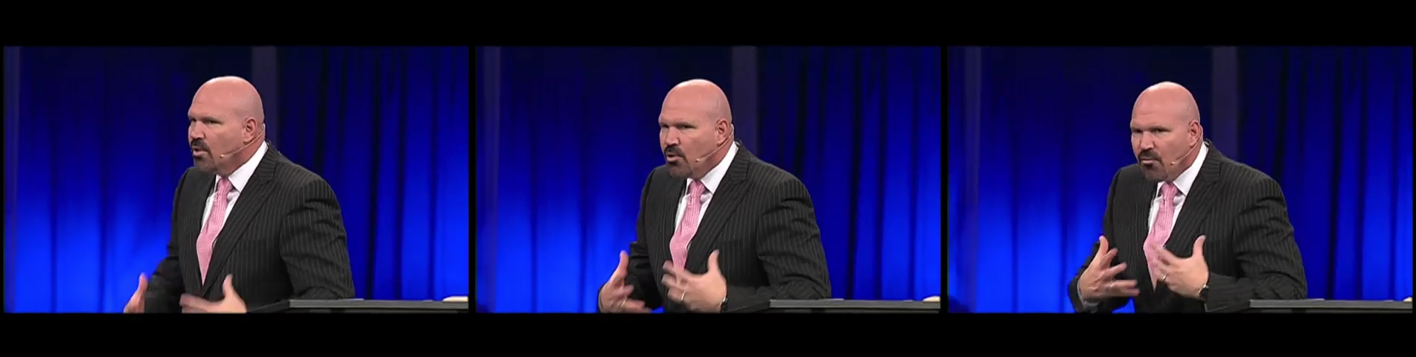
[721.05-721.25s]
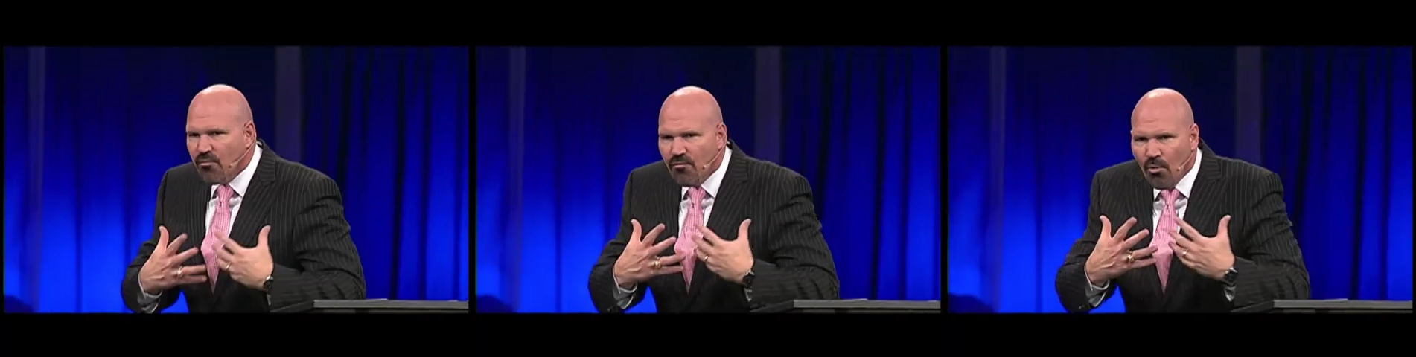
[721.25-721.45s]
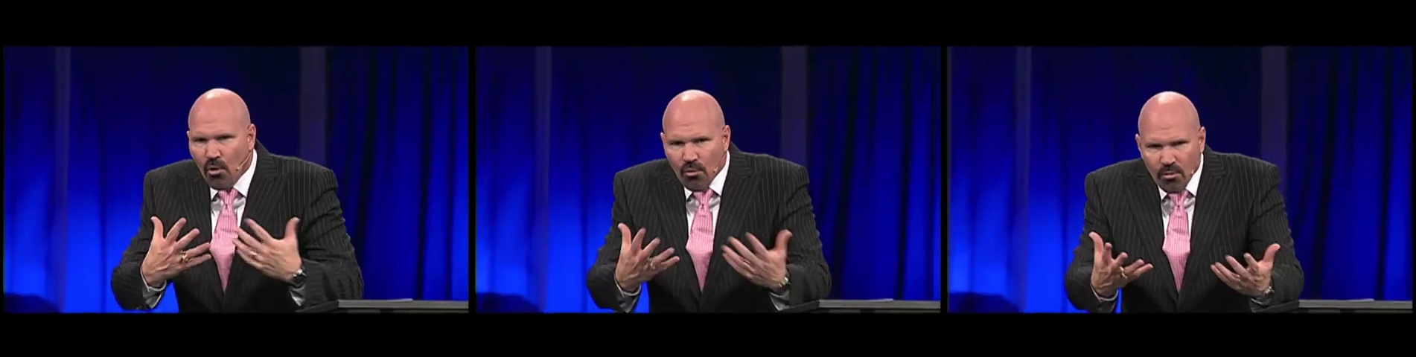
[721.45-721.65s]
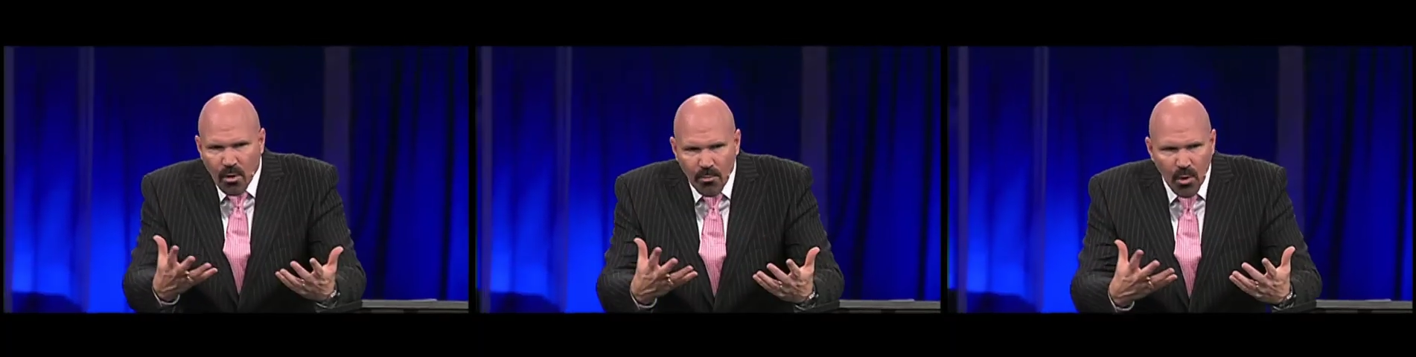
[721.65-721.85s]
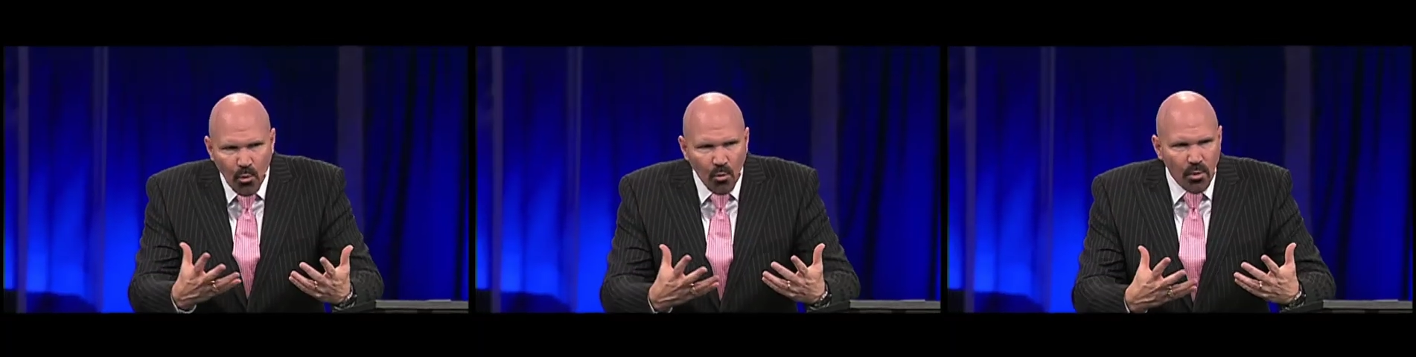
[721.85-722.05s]
you're
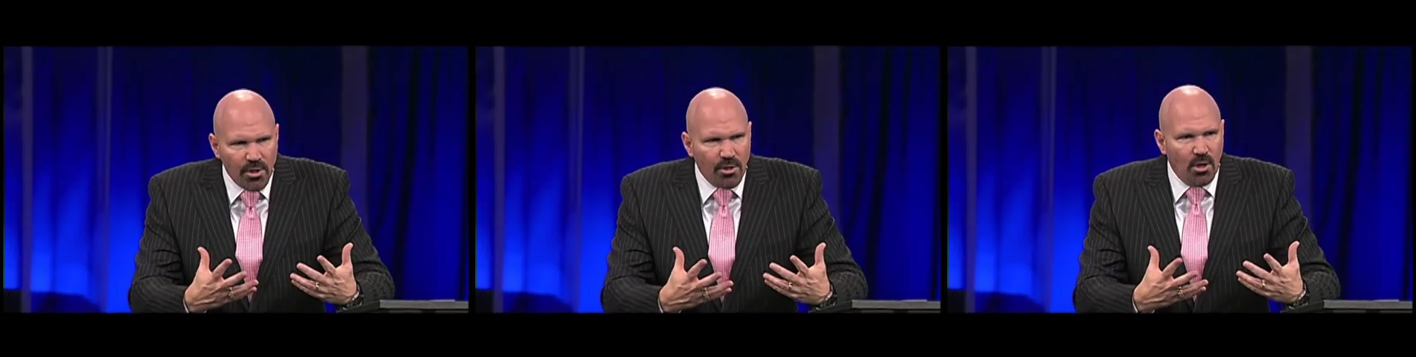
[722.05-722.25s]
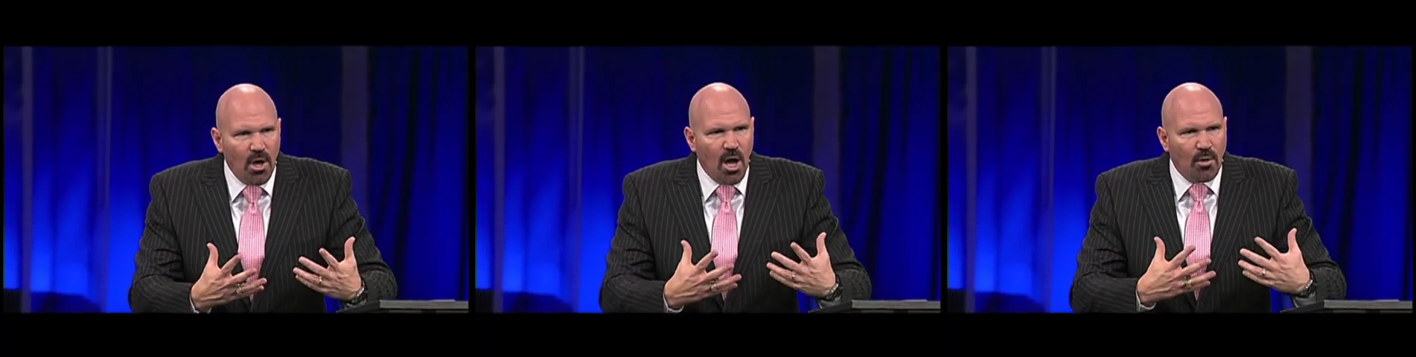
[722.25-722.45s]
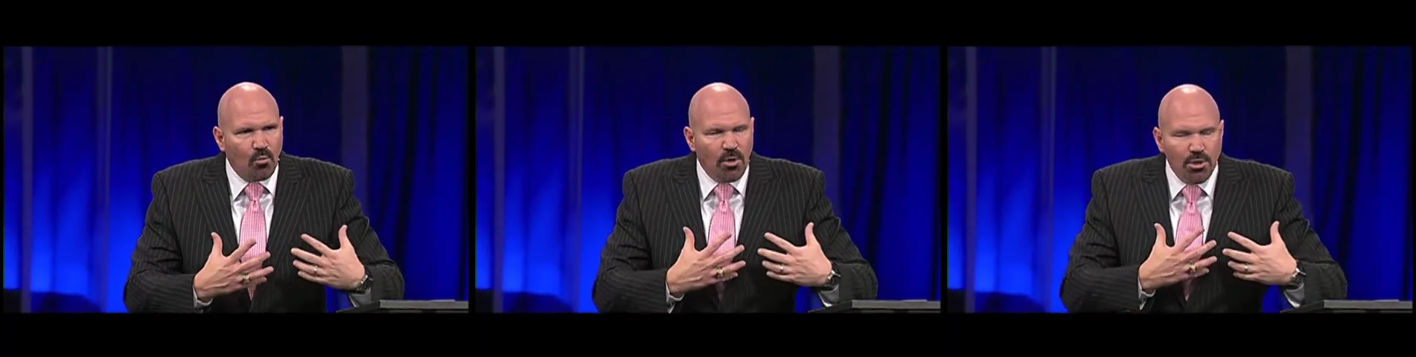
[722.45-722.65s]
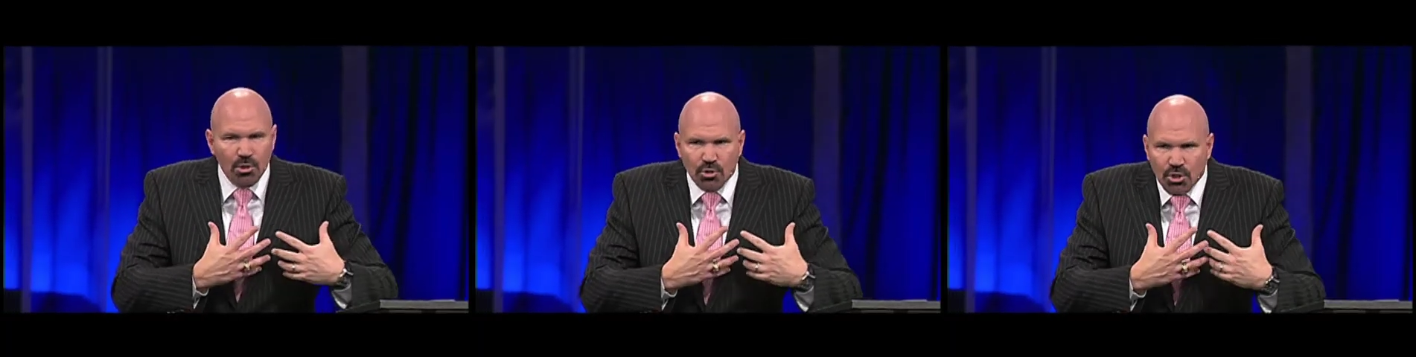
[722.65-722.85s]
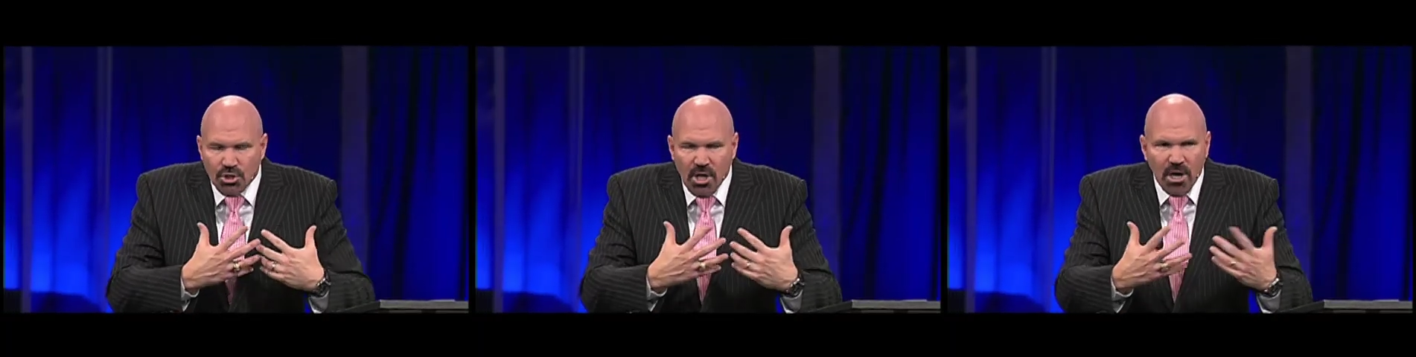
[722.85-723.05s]
vulnerable with God, when you
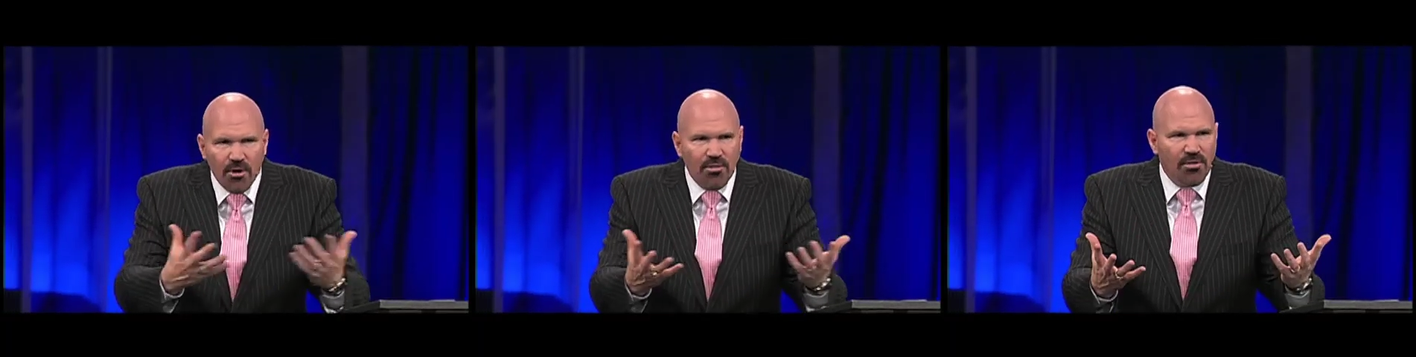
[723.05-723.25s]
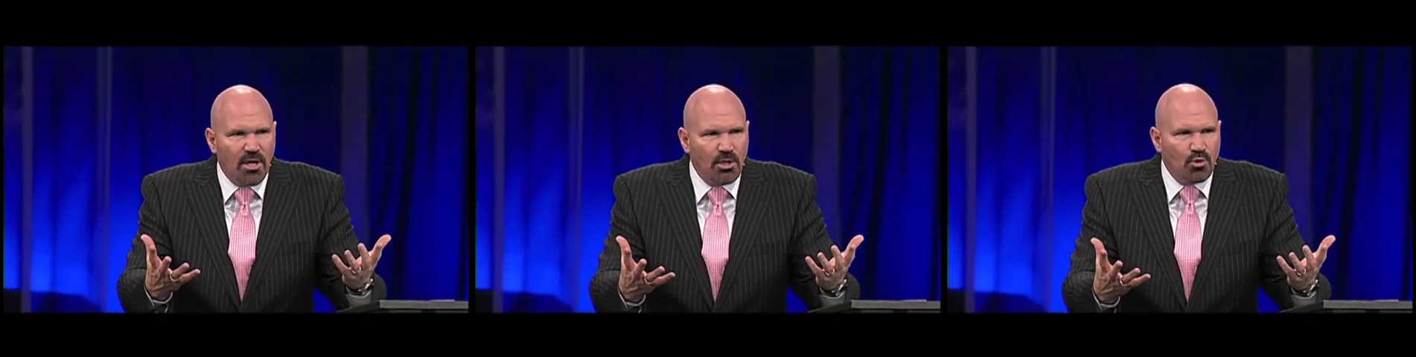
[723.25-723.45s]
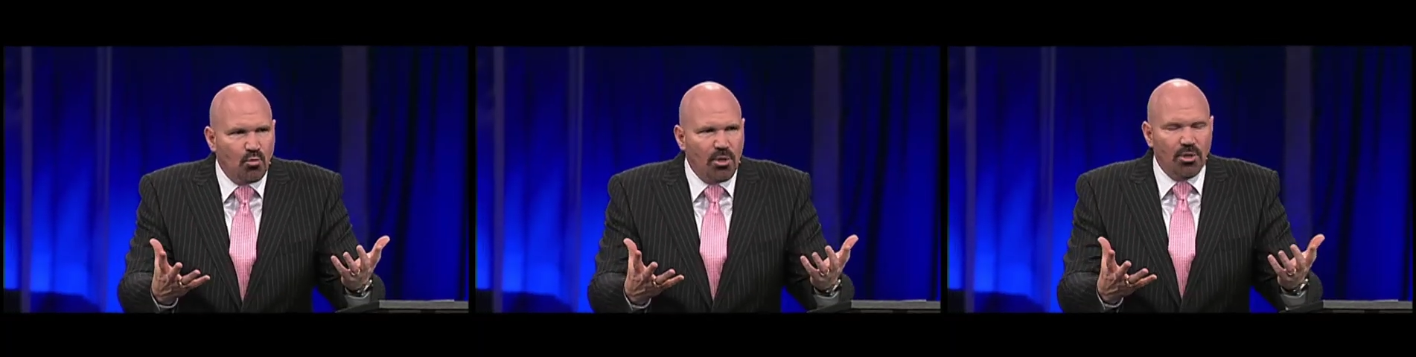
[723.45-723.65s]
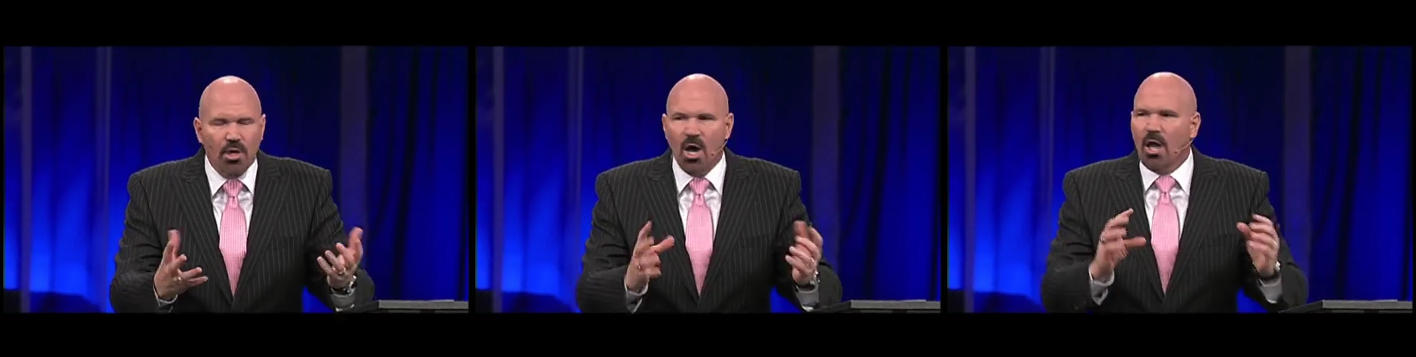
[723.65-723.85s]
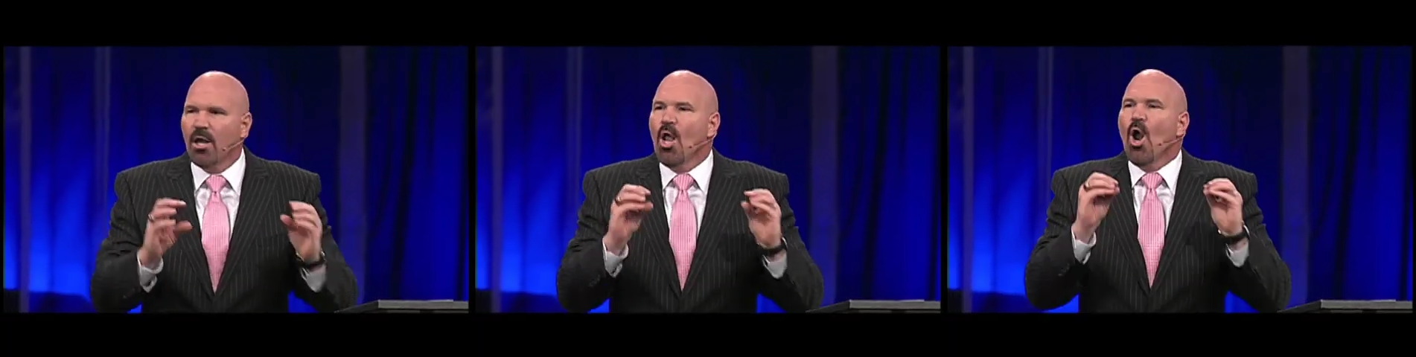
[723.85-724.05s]
share things with
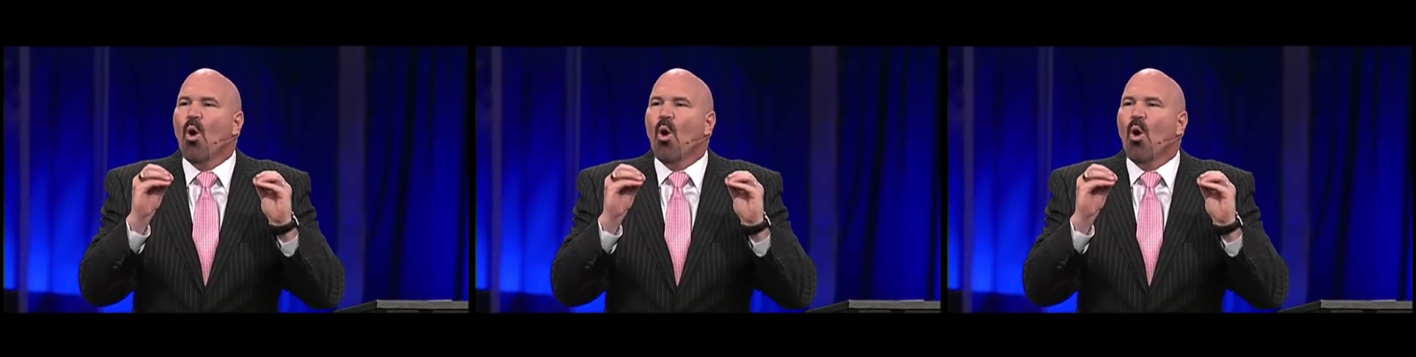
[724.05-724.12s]
God,